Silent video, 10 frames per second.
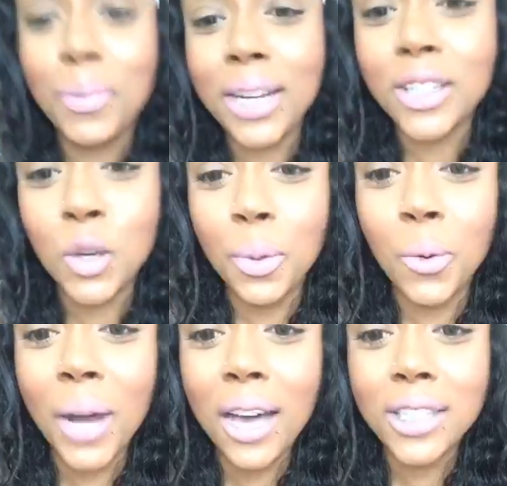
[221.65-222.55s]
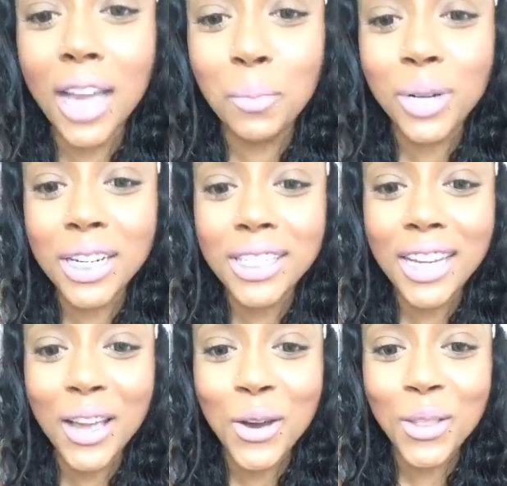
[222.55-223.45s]
Periscope in a while, so I
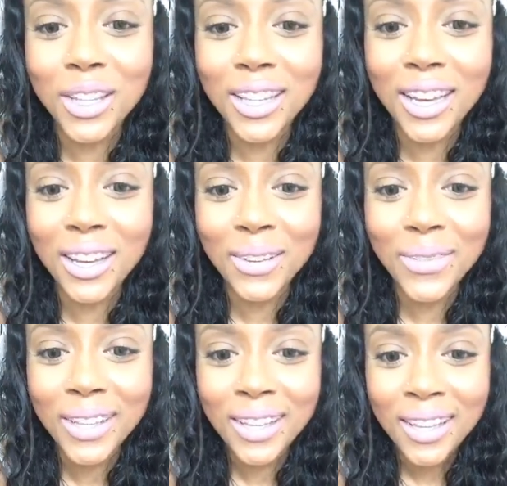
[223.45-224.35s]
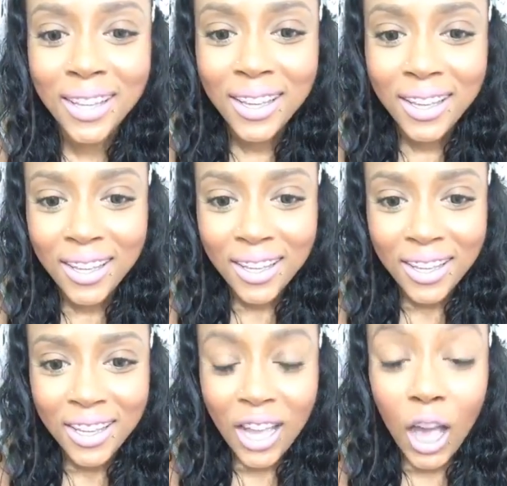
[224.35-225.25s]
appreciate all the love.
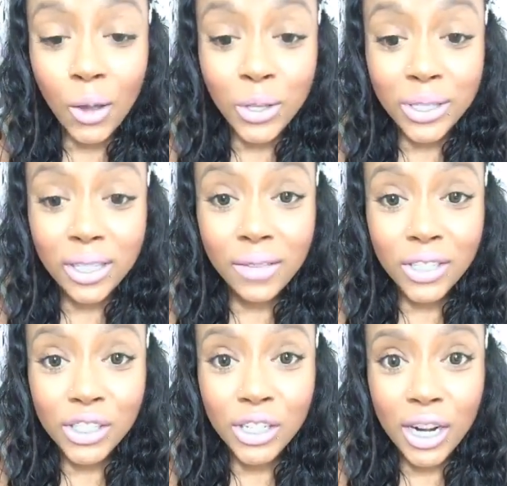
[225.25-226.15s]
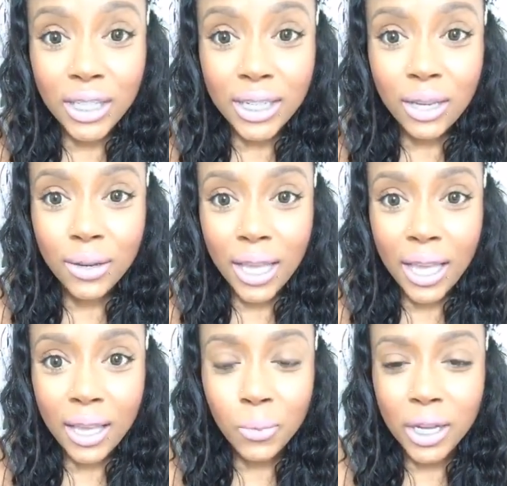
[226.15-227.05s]
Oh, you still live in Charlotte?
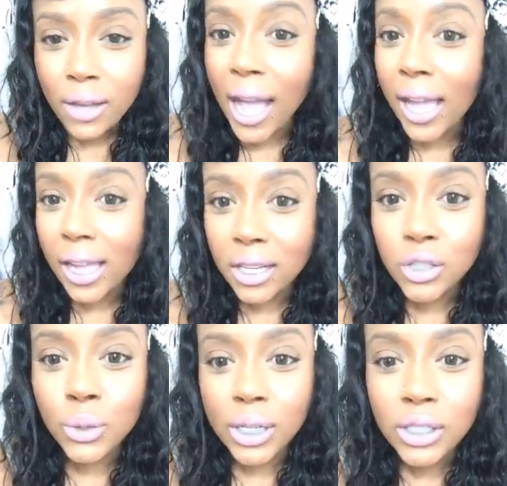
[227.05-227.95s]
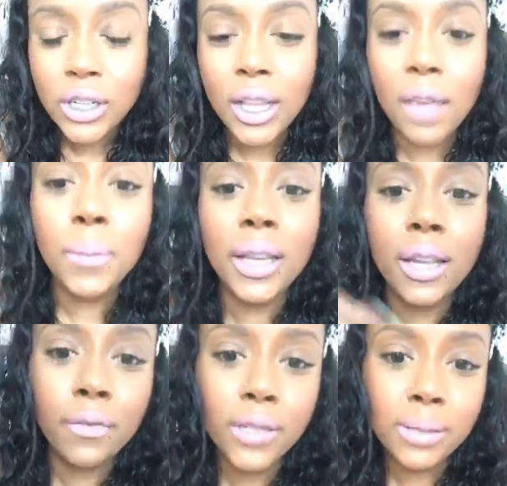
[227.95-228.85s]
Okay, well, I enjoy Charlotte. I've been
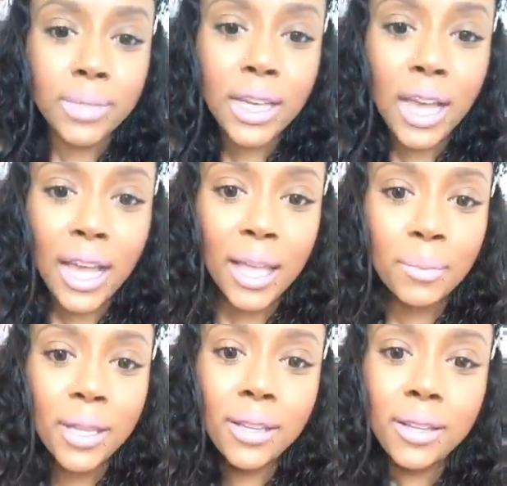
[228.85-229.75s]
here for some time.